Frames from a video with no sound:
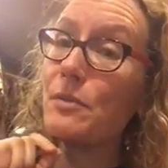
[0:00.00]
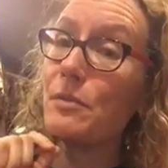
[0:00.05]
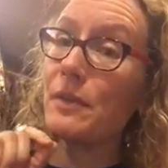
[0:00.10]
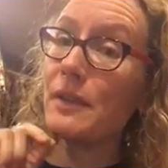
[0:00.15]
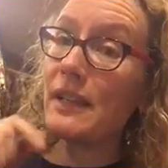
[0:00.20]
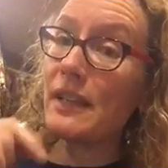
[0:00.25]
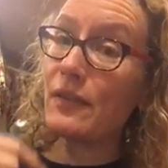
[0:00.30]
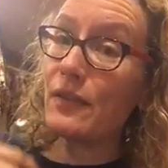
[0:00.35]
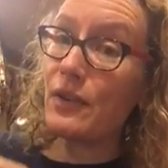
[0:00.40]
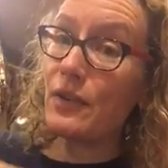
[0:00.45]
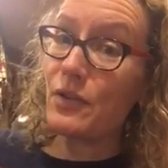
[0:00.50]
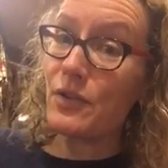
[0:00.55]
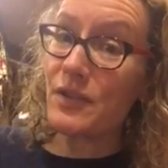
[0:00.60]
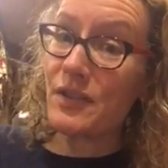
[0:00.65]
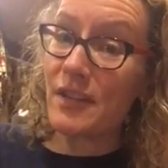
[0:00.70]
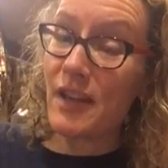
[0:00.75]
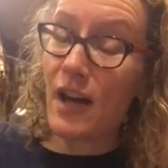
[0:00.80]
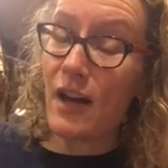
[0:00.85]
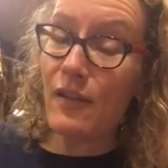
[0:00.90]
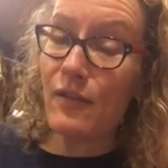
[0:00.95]
to believe in
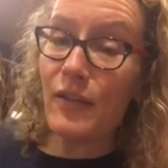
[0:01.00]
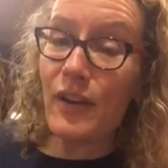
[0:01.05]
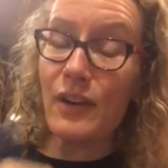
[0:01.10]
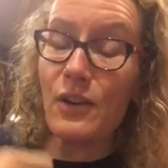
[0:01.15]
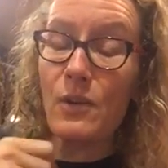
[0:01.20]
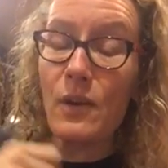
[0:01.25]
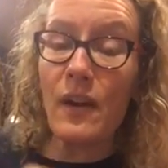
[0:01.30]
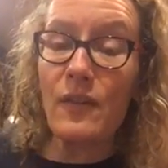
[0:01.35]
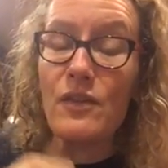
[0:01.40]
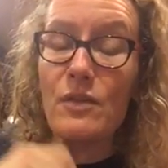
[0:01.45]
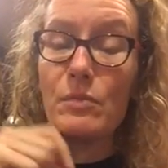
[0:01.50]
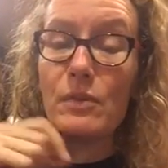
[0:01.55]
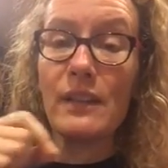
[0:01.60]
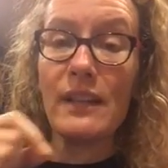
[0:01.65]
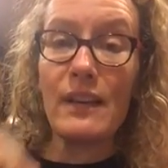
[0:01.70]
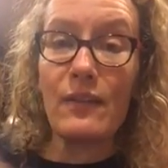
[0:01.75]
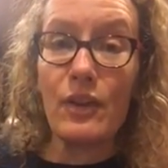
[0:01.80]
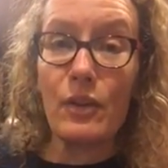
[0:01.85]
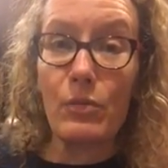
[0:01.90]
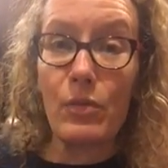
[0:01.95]
yourself and you have to
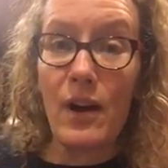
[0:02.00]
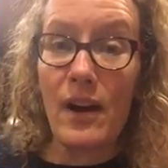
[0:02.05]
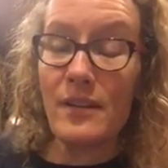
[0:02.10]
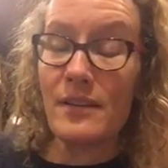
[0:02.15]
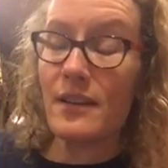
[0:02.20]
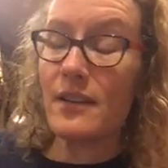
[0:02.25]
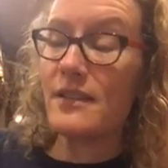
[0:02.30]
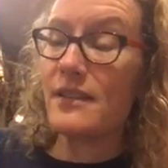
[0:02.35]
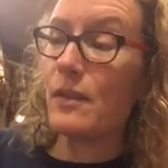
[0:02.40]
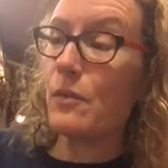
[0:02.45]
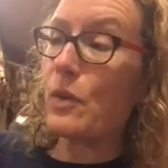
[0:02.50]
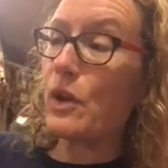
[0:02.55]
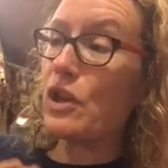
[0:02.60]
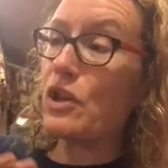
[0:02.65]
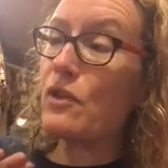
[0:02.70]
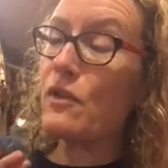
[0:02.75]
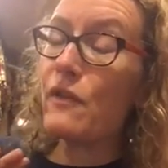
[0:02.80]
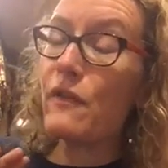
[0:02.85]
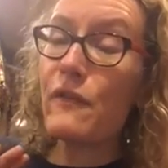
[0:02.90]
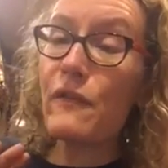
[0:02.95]
believe in the process. And when
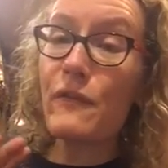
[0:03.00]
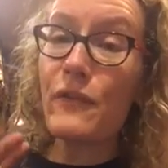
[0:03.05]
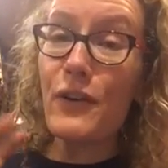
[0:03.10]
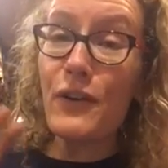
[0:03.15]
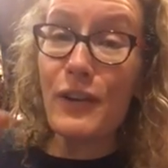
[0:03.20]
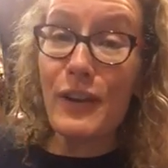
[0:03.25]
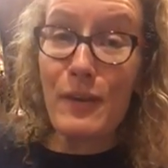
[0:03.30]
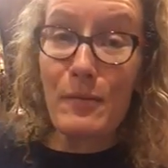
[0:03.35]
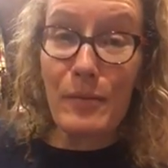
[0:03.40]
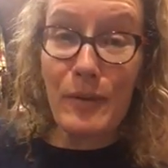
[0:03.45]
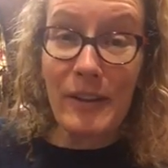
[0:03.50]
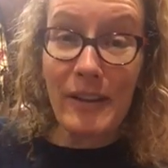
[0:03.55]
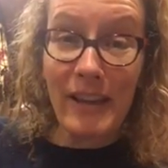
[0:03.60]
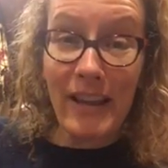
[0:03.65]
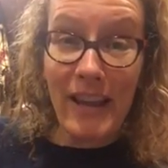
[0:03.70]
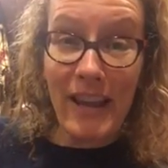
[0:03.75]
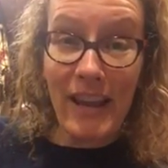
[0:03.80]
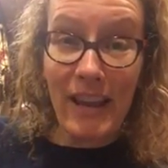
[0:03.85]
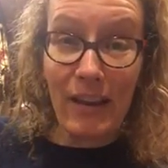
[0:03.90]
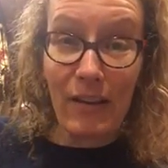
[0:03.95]
you fully
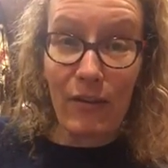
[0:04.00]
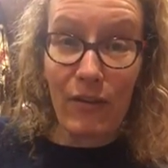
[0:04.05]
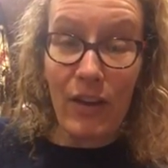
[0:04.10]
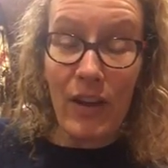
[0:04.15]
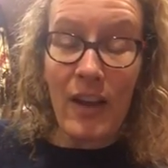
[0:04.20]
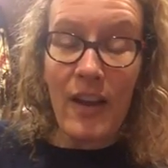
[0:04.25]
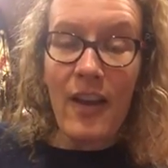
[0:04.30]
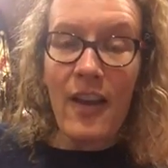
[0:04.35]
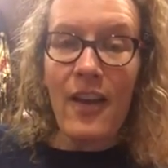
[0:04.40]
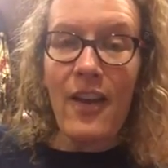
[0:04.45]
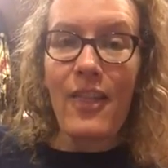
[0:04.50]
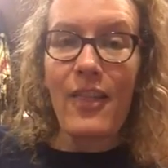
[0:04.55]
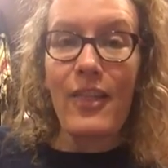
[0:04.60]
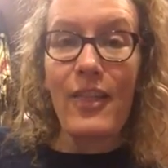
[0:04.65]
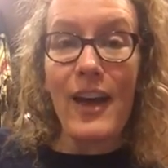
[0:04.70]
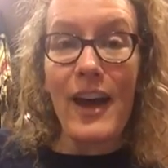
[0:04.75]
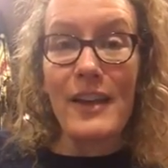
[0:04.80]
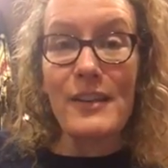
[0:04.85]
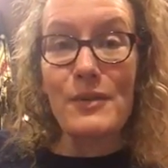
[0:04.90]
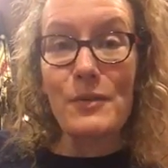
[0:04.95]
believe,
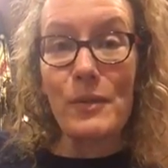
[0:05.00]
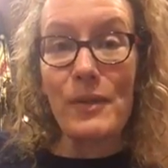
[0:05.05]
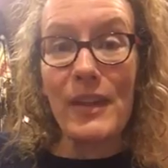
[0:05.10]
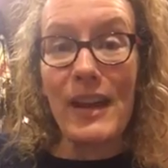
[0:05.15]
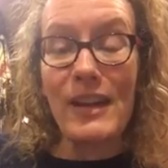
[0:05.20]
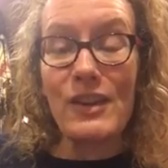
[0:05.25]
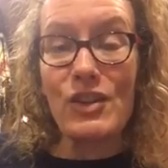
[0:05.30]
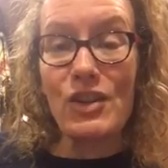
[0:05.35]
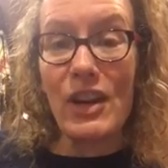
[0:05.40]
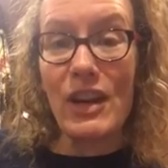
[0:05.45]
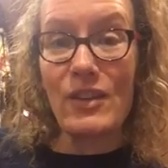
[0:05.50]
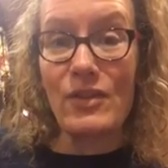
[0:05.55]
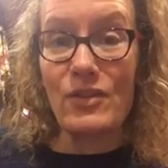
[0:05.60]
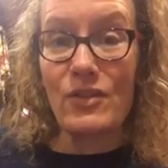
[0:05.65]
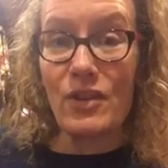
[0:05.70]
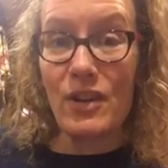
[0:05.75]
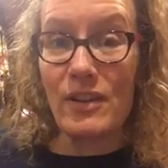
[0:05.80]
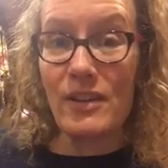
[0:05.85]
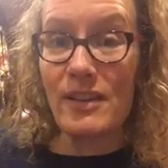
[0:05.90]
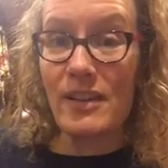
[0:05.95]
that's when that change
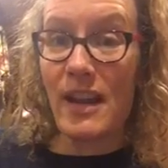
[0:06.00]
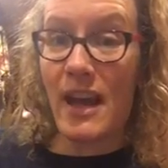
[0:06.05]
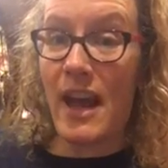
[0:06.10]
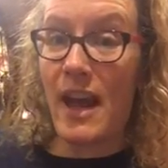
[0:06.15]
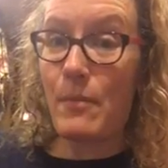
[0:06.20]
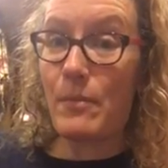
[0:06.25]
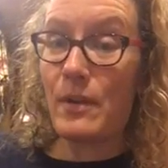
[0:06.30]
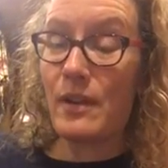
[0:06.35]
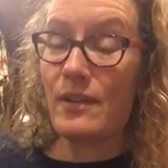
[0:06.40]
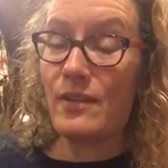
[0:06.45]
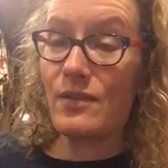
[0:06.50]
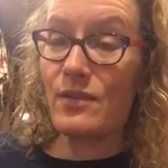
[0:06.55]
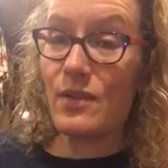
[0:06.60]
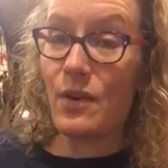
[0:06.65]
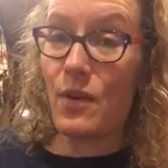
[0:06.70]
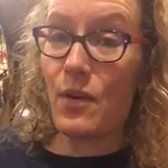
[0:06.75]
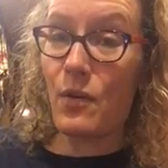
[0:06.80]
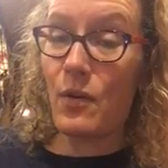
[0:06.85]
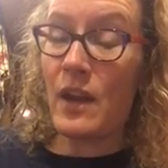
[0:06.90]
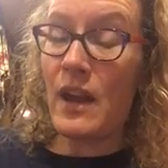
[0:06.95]
starts to happen.
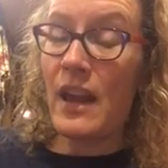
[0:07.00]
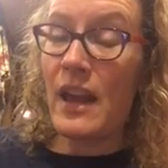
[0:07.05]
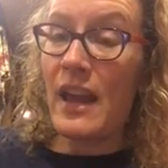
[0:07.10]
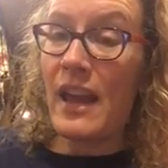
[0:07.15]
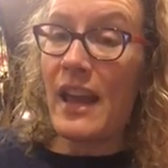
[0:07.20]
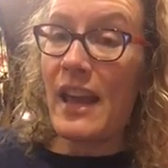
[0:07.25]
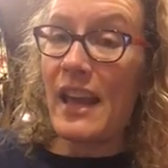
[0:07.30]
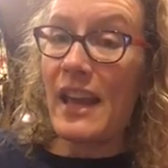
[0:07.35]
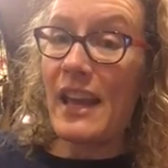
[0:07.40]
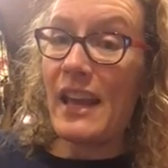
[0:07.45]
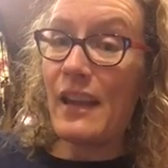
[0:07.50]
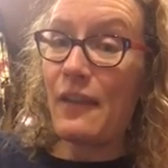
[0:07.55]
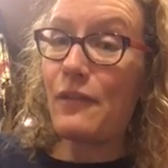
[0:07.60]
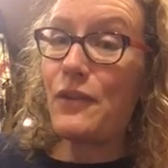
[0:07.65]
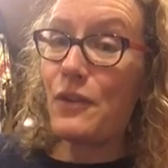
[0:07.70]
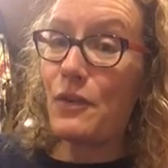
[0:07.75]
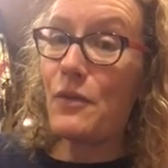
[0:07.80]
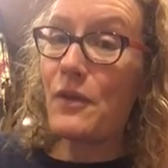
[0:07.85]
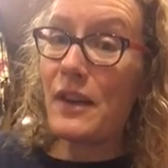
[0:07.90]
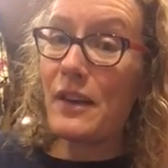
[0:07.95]
So
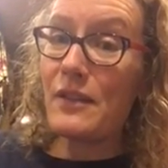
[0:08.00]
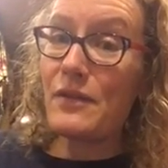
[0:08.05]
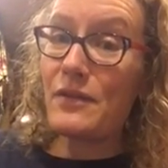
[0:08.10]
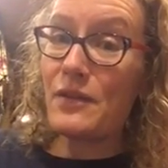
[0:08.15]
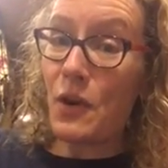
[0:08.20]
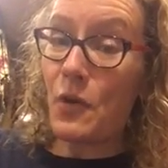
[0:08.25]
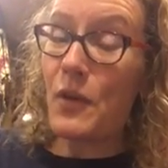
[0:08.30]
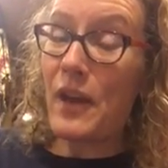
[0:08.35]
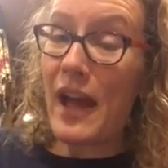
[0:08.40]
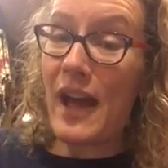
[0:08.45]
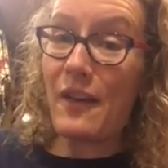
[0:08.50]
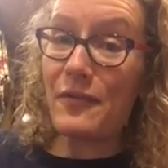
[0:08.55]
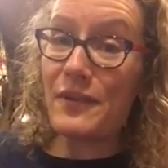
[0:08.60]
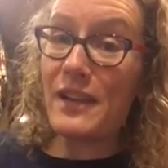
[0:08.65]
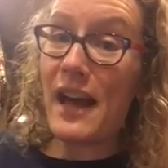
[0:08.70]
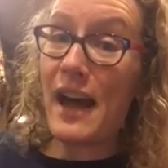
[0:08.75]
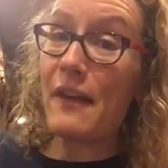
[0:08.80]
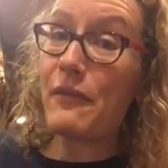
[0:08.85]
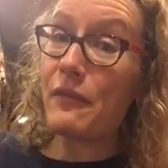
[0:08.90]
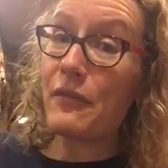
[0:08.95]
if you don't have
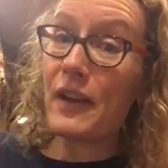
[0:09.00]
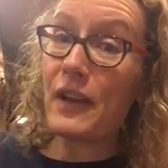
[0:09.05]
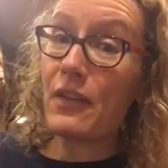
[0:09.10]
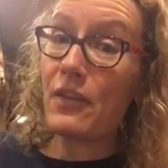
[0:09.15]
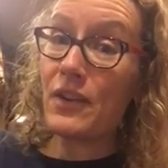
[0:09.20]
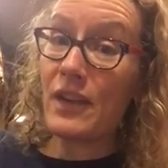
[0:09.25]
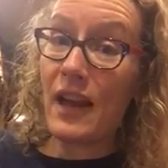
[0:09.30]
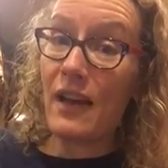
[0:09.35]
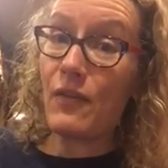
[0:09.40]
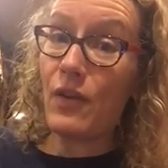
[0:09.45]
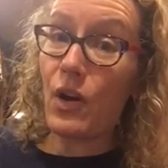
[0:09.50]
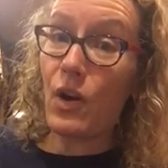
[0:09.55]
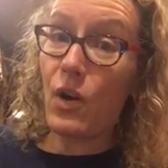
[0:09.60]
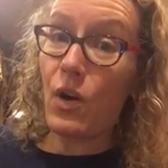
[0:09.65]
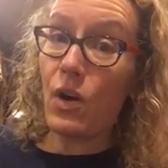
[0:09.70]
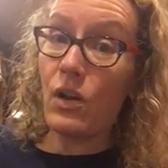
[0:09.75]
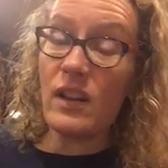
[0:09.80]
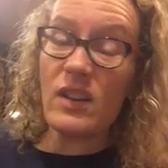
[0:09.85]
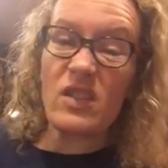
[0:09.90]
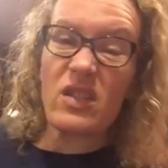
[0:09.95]
to have faith to have a
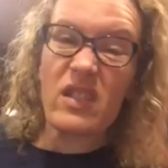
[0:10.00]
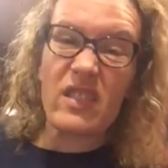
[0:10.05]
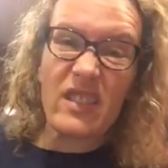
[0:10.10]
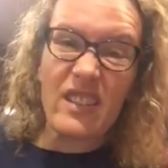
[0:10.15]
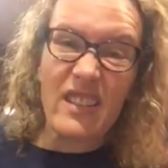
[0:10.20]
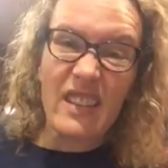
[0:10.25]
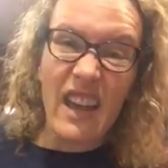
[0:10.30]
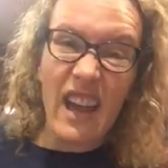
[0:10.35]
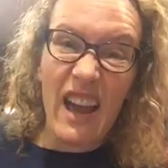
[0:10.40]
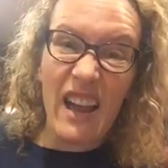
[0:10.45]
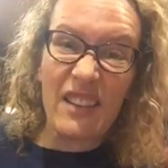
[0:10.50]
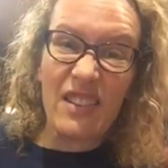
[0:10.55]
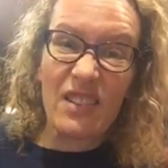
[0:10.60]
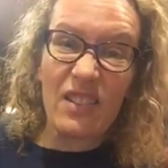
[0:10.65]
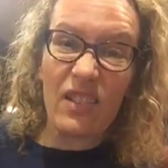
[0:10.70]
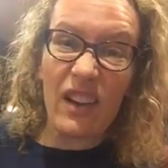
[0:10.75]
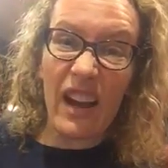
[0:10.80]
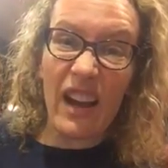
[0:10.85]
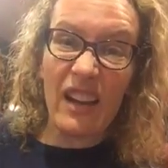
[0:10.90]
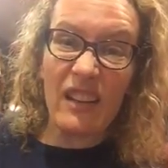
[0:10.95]
goal, it's just a
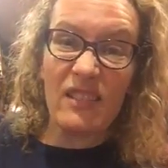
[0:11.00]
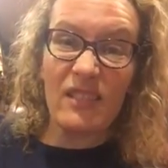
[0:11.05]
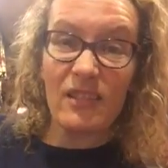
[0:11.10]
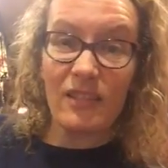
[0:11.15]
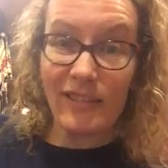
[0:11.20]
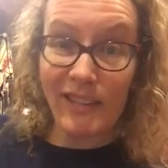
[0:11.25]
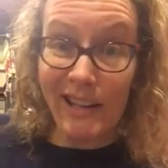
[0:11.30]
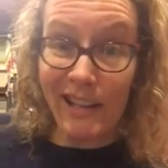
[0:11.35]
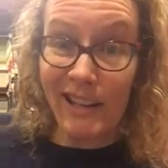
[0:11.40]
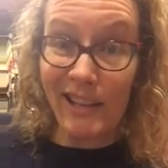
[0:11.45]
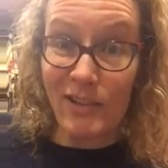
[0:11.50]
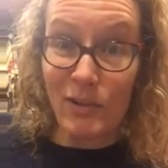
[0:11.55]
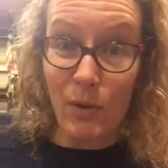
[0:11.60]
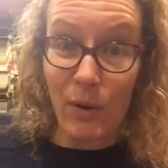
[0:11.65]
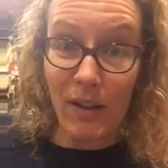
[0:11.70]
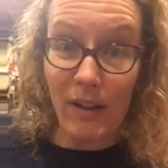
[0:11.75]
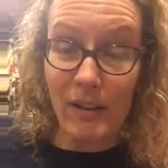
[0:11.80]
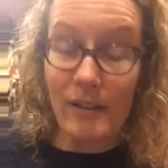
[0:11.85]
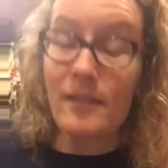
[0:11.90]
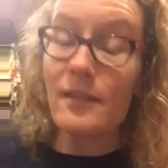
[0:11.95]
task, right? Cleaning the
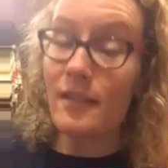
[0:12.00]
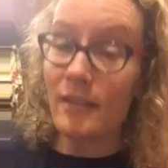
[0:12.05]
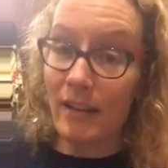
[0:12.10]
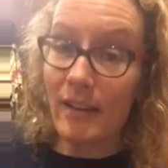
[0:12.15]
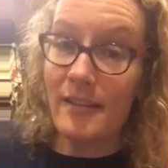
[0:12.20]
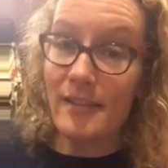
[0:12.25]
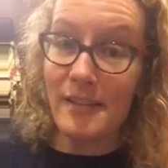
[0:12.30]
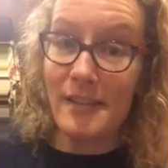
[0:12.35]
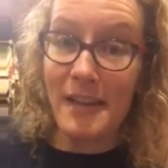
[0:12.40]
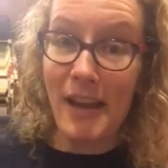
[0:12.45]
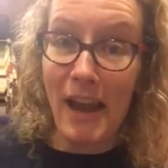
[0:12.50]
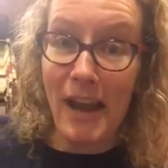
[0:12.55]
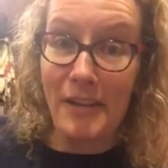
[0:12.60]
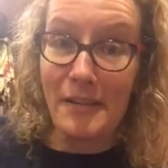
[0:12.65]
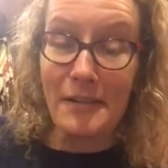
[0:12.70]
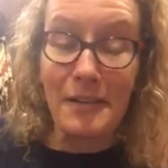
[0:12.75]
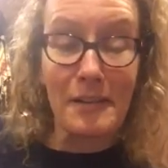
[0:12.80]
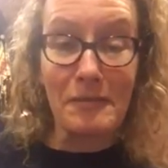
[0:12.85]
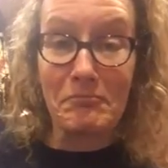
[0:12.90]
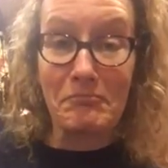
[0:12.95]
toilets, it's a
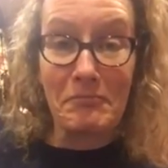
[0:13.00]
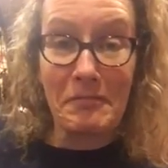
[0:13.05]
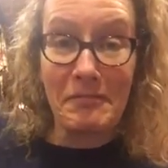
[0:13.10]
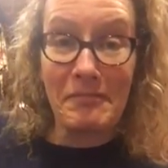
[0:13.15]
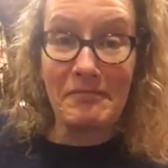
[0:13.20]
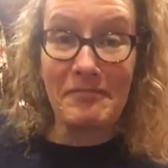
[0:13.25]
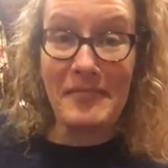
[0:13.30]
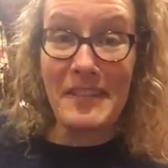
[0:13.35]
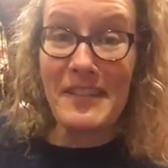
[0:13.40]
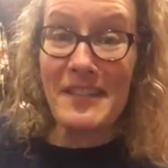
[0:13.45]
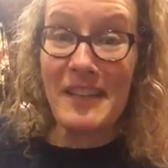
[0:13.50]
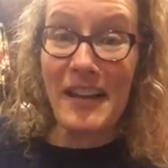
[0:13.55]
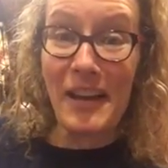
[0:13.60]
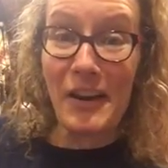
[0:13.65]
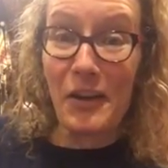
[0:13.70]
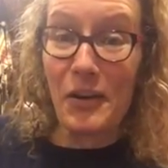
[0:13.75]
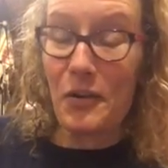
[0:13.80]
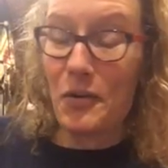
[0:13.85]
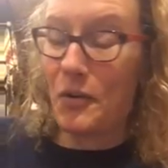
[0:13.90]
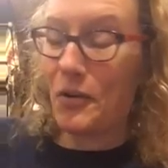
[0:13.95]
task. It's
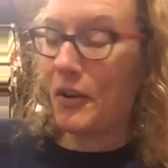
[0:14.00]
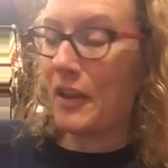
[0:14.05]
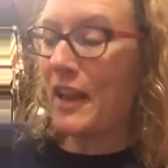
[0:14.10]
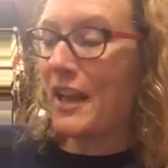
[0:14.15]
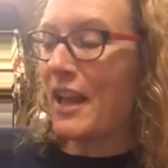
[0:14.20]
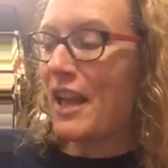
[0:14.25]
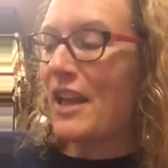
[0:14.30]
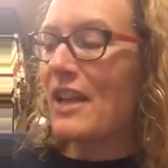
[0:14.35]
not a goal.